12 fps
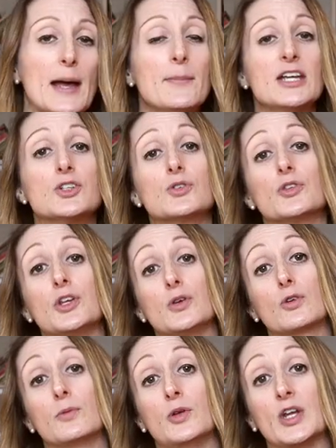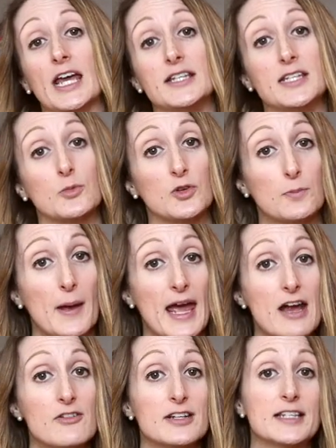And make sure that you're communicating with
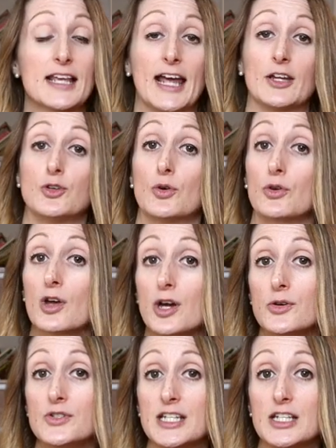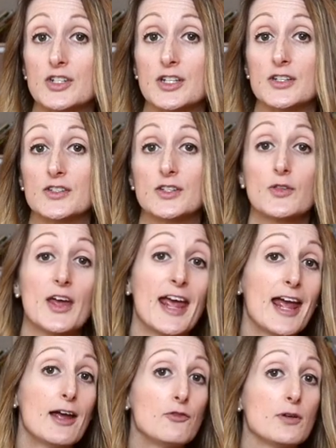parents and your co-teachers so
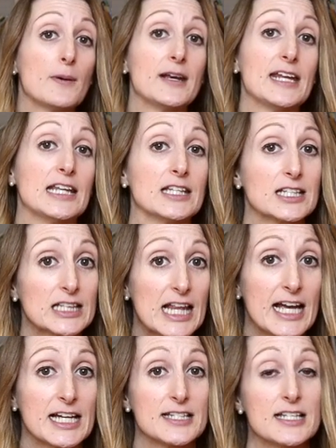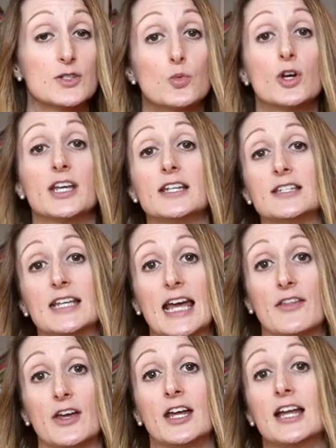that everybody in the class is working
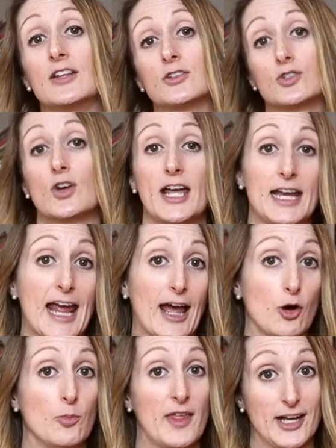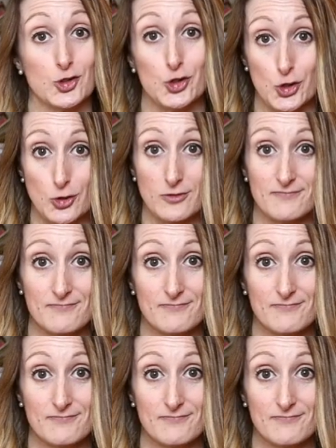together to try and help that student.